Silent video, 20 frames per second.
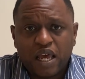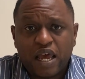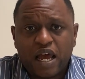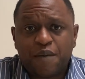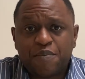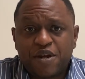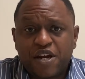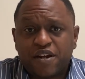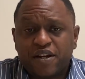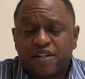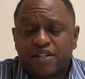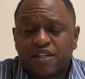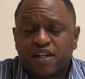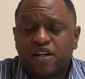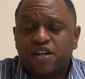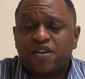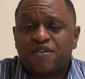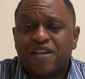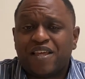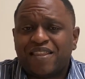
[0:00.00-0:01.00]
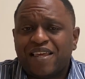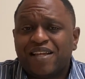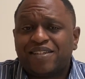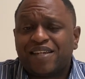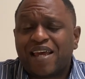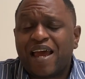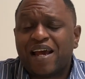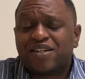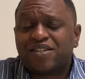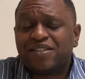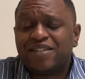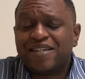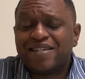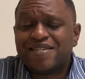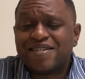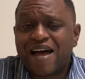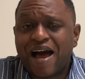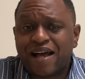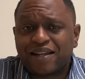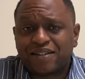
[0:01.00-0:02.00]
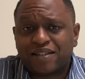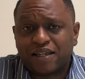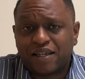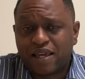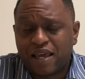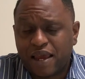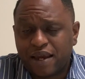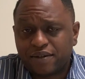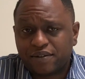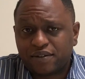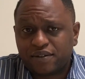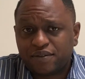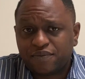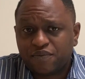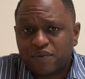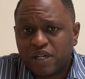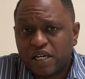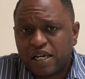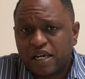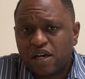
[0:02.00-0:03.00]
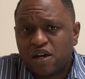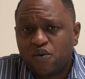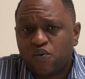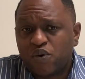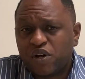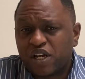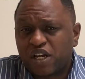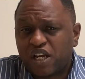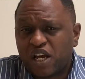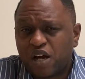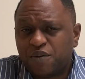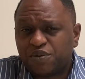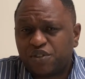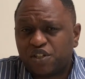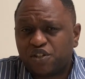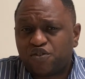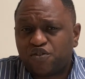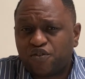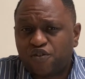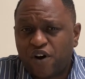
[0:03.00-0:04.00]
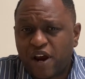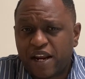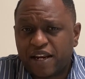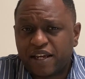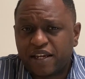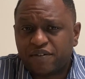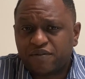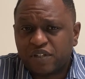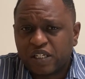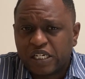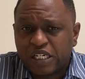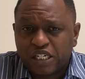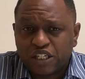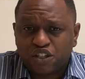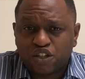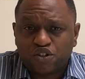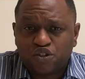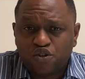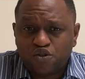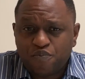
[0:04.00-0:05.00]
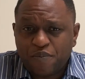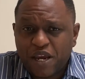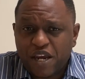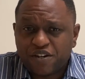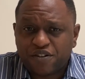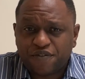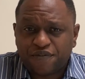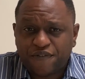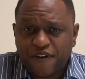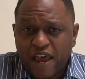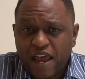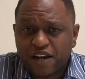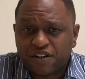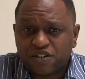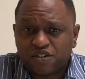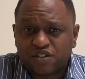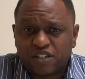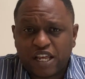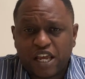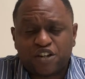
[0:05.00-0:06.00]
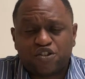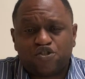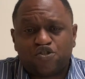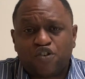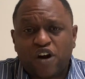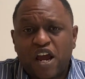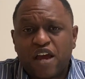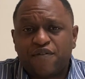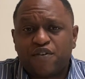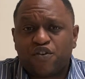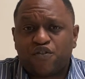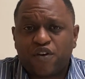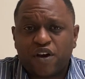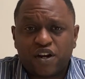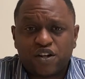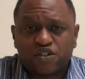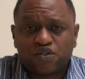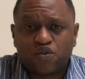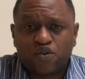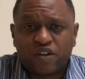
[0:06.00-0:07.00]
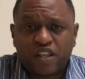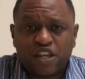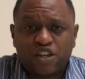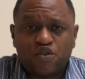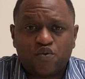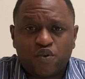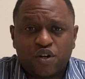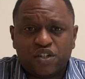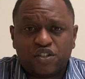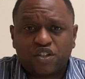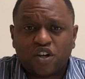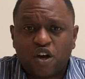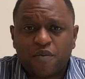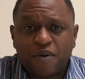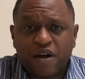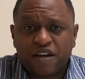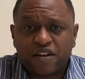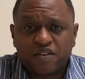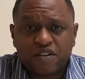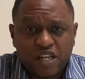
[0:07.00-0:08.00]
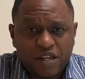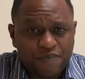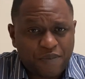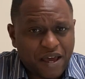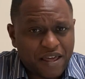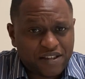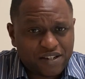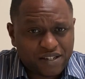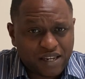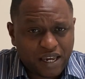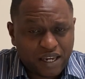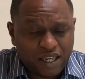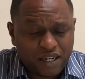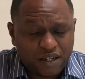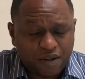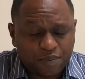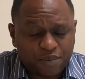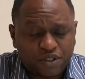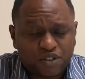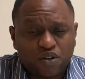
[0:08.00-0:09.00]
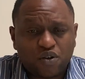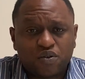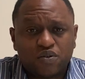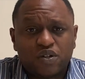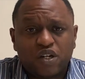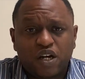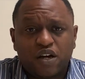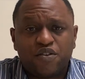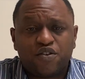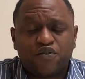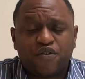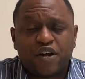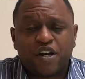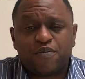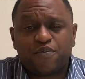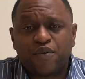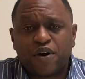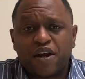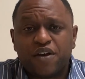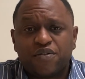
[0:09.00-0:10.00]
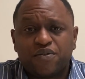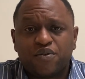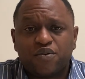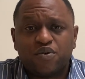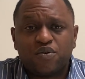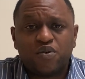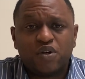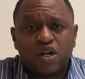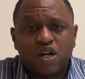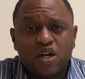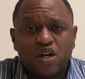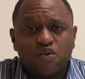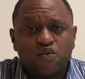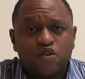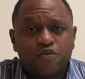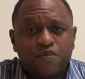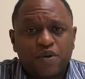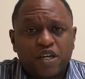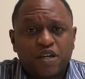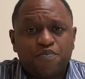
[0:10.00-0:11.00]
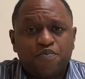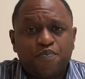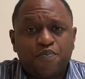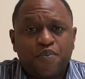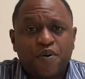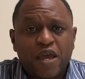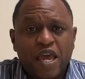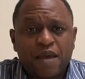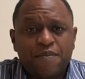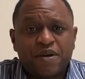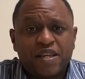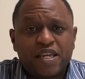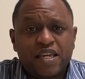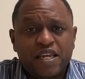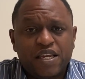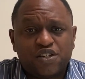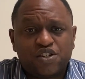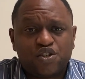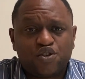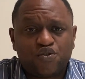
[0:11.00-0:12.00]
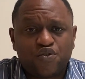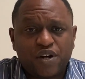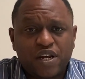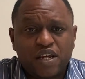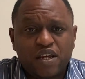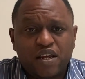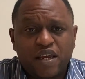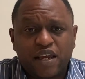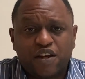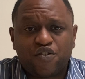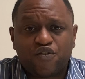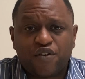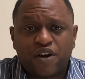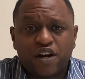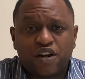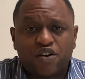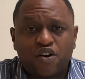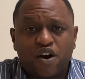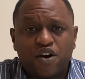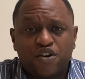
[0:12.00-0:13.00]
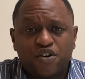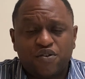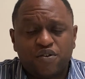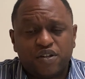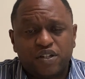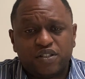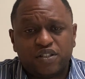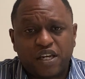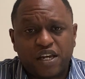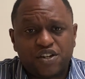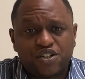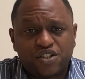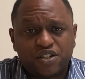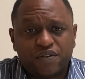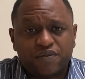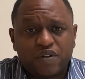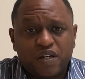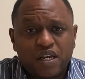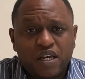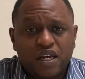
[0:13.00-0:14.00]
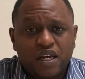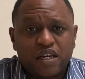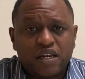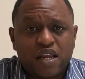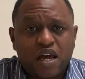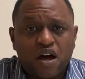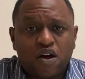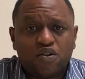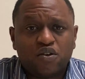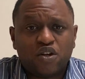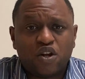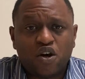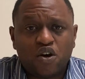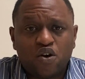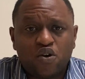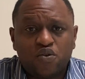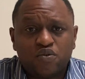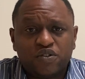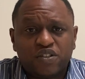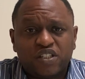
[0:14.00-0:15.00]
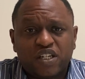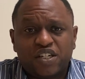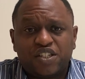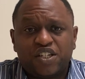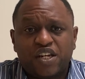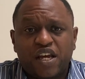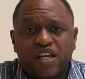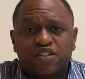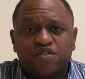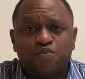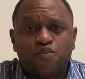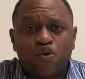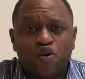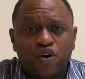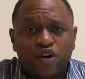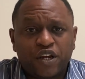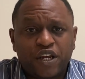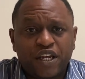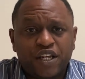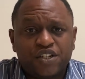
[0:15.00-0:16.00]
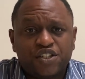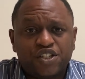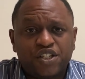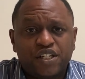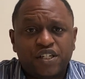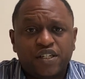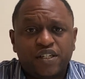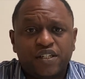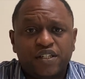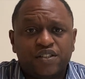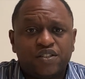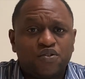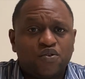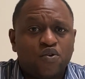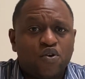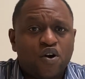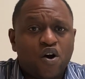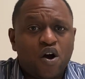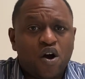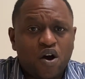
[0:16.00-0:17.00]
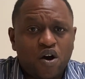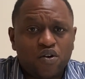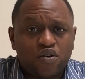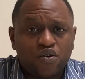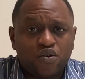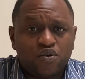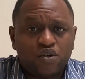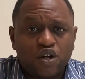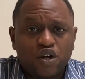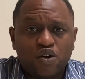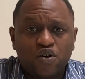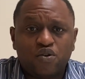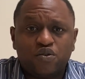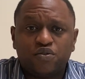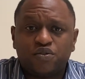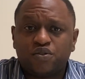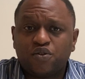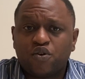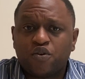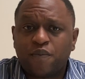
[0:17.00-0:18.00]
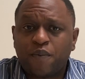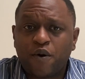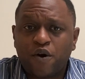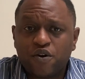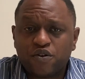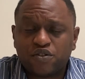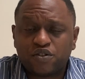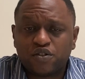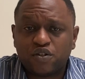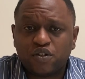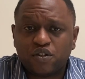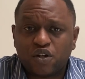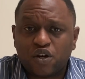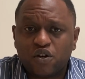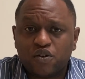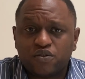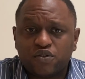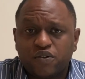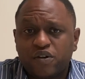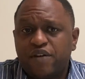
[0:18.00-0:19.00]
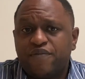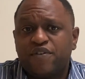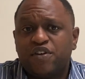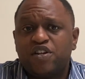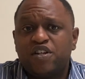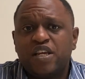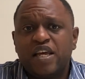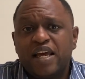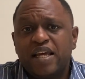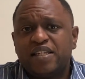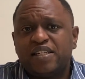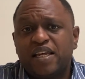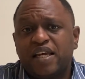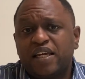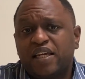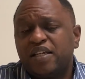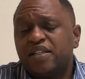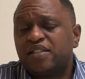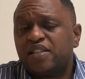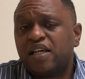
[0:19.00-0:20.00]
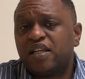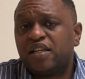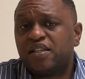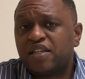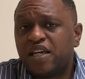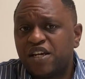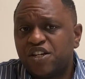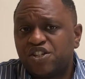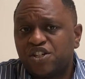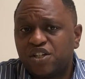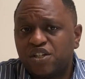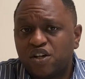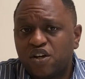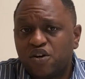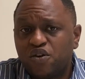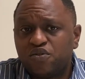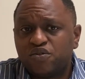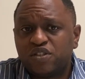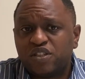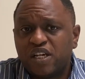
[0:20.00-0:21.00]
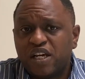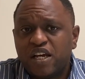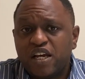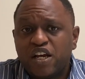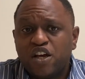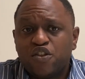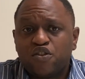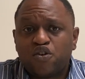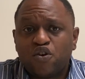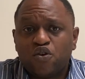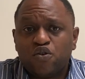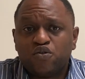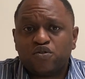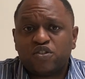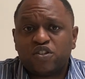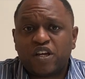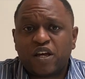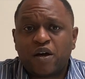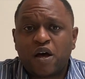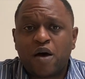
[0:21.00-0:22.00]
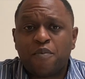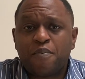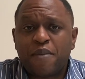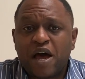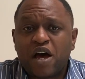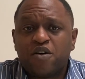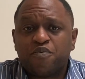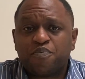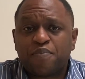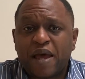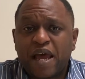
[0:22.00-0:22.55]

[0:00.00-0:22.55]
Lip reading: I'm here to tell you that that's actually not the case. When it comes to credit, the two major factors that drive your credit score that you would have saw in my second episode of the Credit Breakthrough would be payment history and credit card utilization. Now, loans such as mortgages or auto loans or personal loans or even debt consolidation loans, those amount